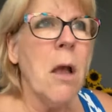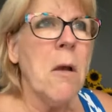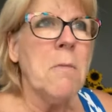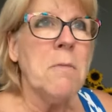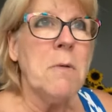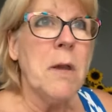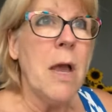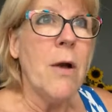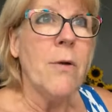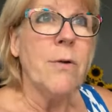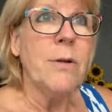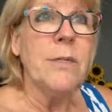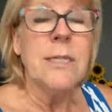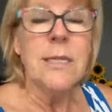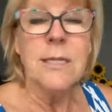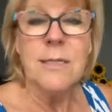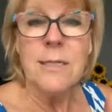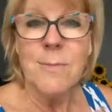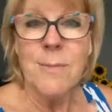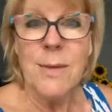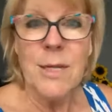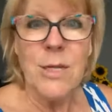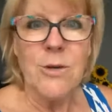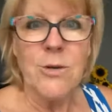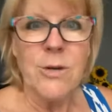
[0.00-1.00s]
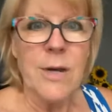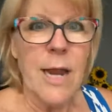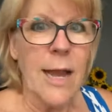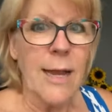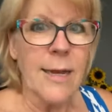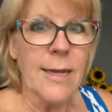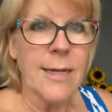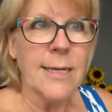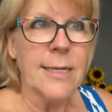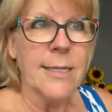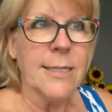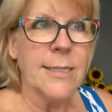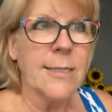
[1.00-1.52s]
Now, it doesn't mean you're not
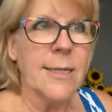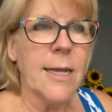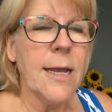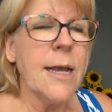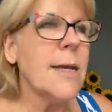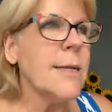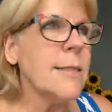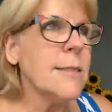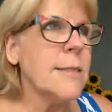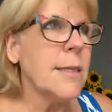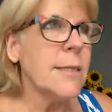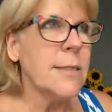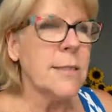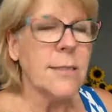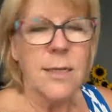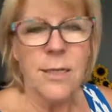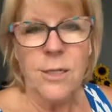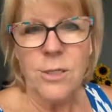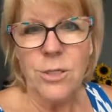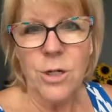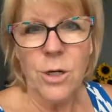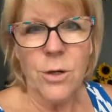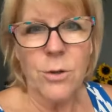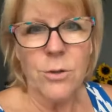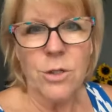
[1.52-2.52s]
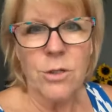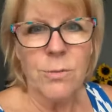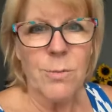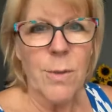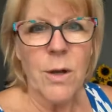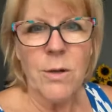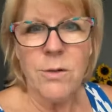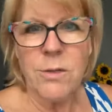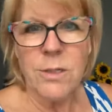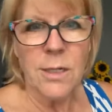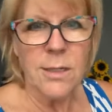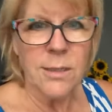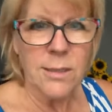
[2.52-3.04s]
going to assess. Let's say Joe
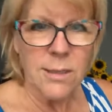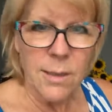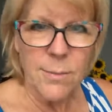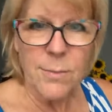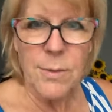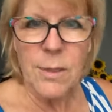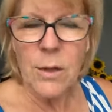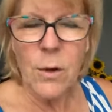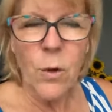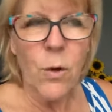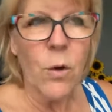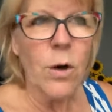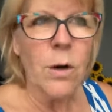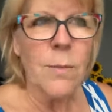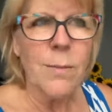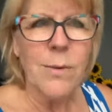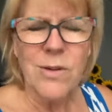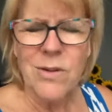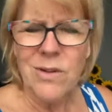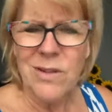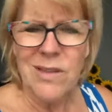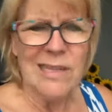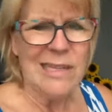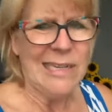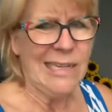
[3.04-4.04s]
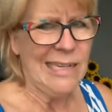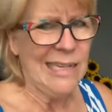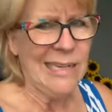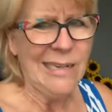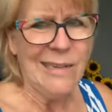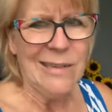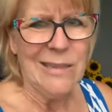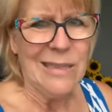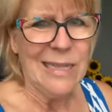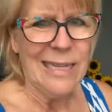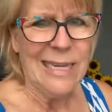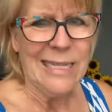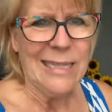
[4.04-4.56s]
Schmo does something horrible and you're like, I
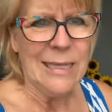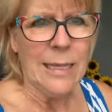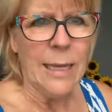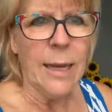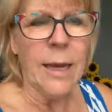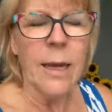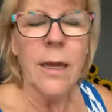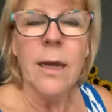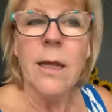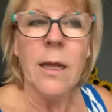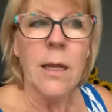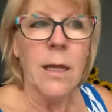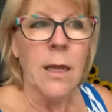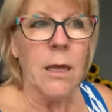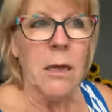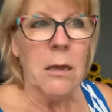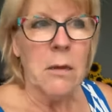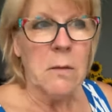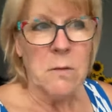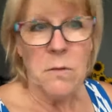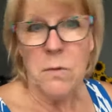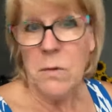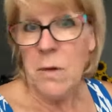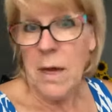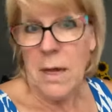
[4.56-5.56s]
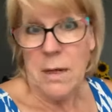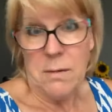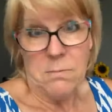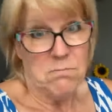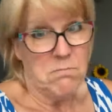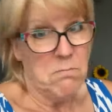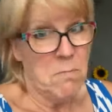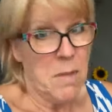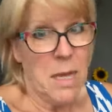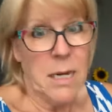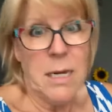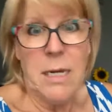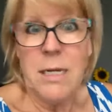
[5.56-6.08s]
don't like that you got
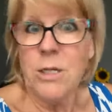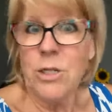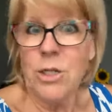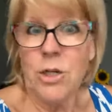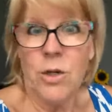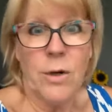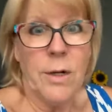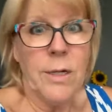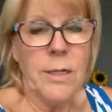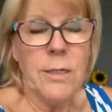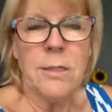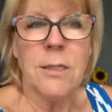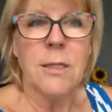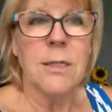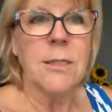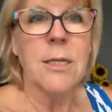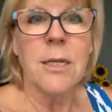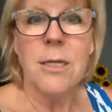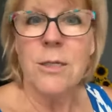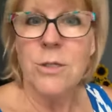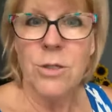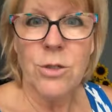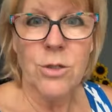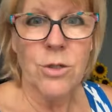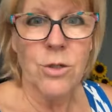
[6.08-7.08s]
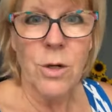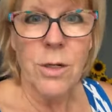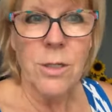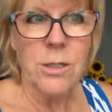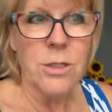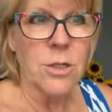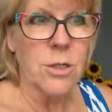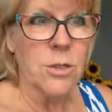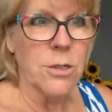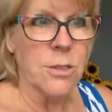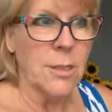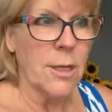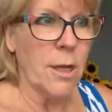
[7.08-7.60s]
many choices because you
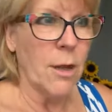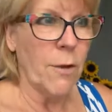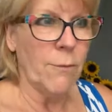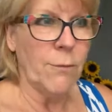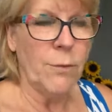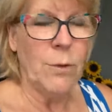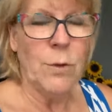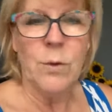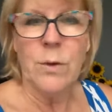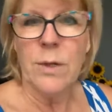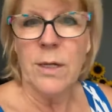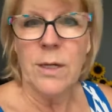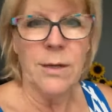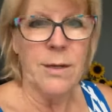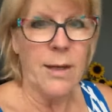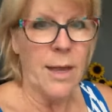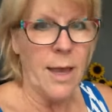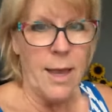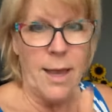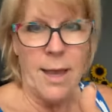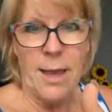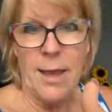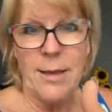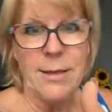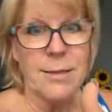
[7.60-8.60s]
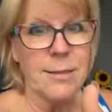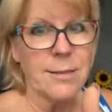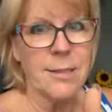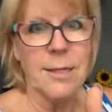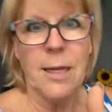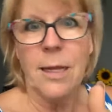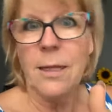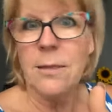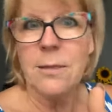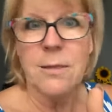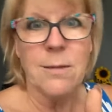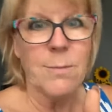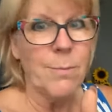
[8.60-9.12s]
trust yourself. You can A,
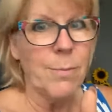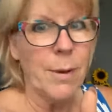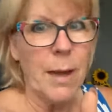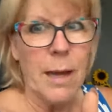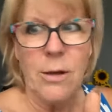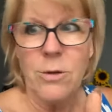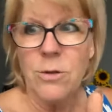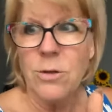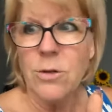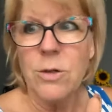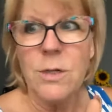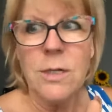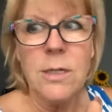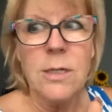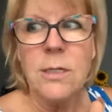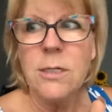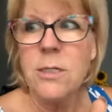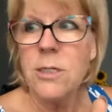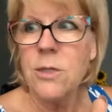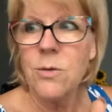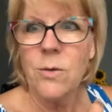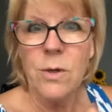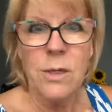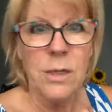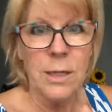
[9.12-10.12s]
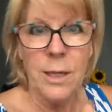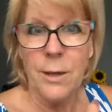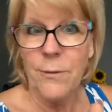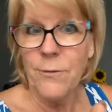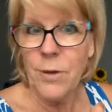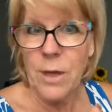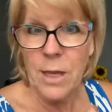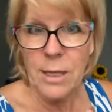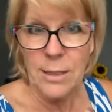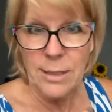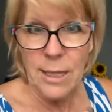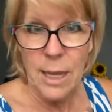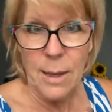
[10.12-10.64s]
set some boundaries to
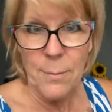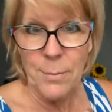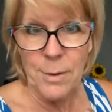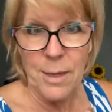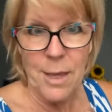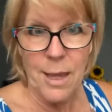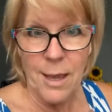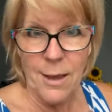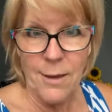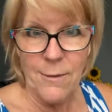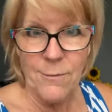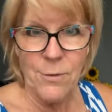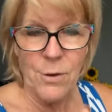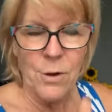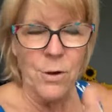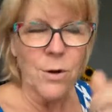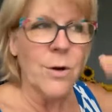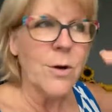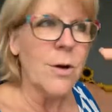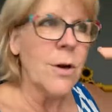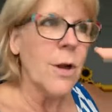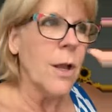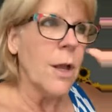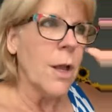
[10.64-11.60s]
alleviate that behavior.